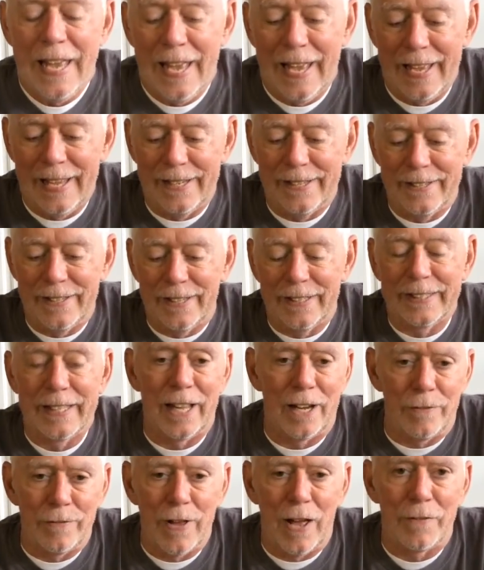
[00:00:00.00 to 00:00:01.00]
And
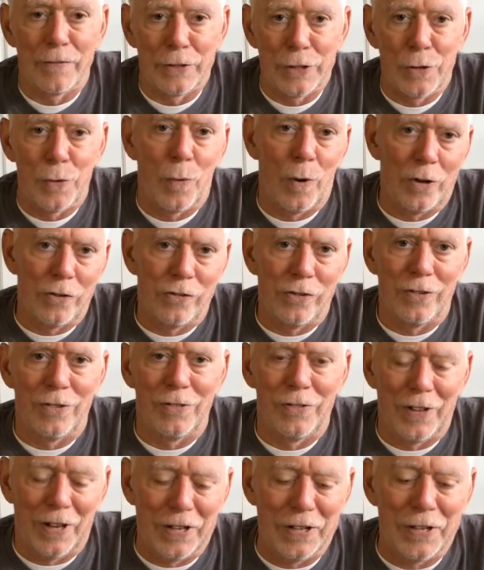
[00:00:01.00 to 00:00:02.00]
again, if you have any
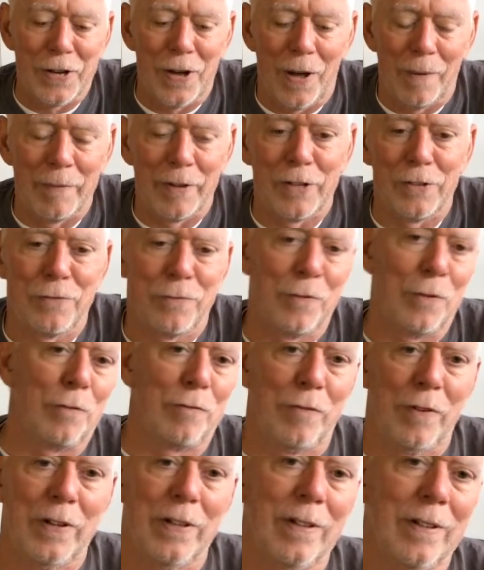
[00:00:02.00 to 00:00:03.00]
questions, any comments, feel
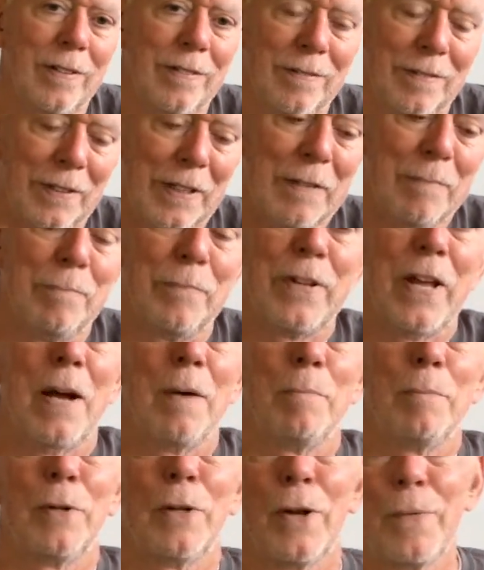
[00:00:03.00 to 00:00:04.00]
free to leave them
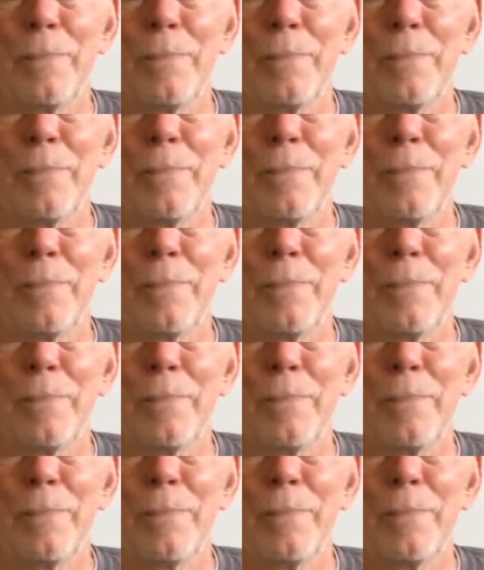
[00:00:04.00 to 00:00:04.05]
down below.